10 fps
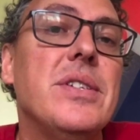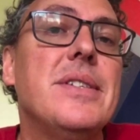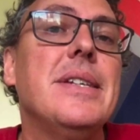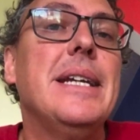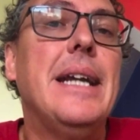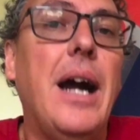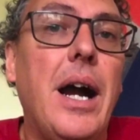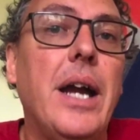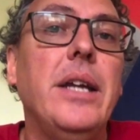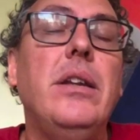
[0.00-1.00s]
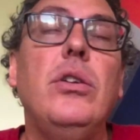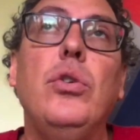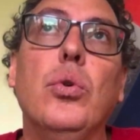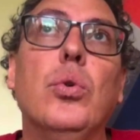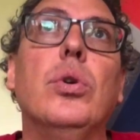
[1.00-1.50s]
is to guide
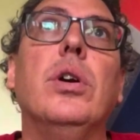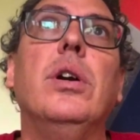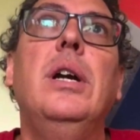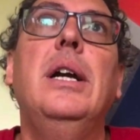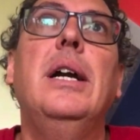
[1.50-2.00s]
your